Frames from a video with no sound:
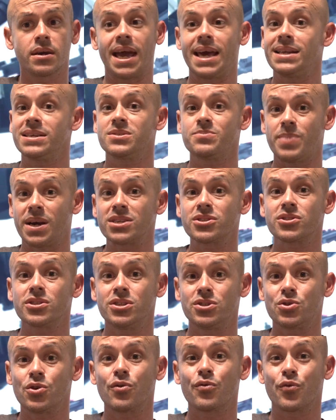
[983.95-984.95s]
and
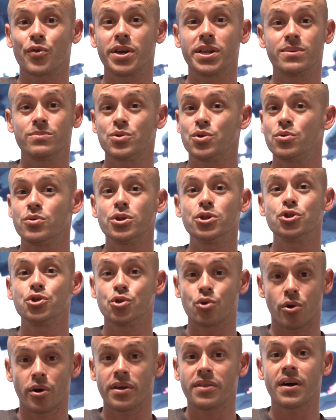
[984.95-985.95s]
especially so freedom to
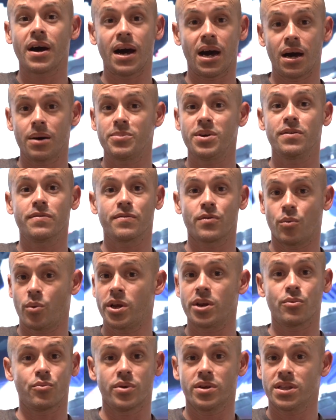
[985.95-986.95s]
enjoy the hobby for
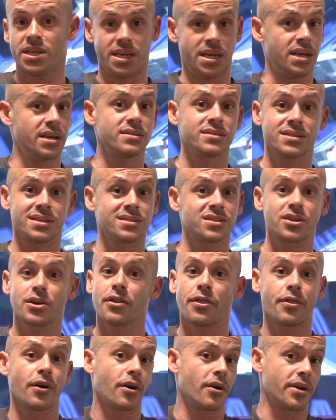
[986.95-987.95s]
what it really is. It's
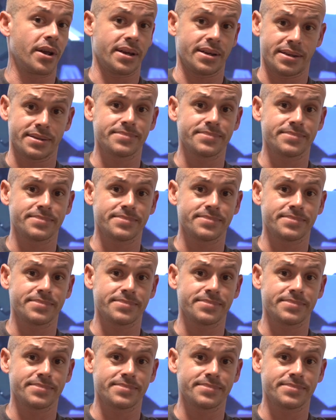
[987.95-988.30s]
cathartic,